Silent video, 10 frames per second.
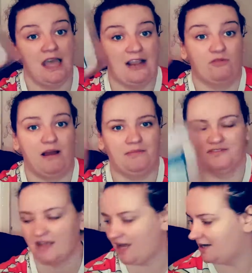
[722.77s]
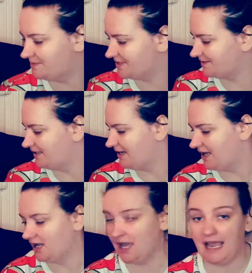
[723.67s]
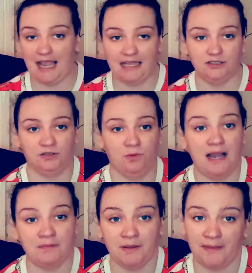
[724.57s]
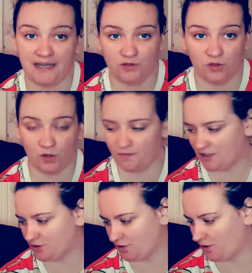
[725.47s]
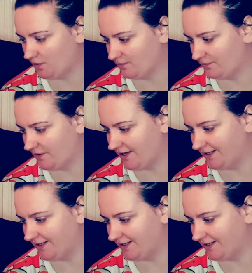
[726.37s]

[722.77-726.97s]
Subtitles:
a gram of carbs. And why am I buying so much of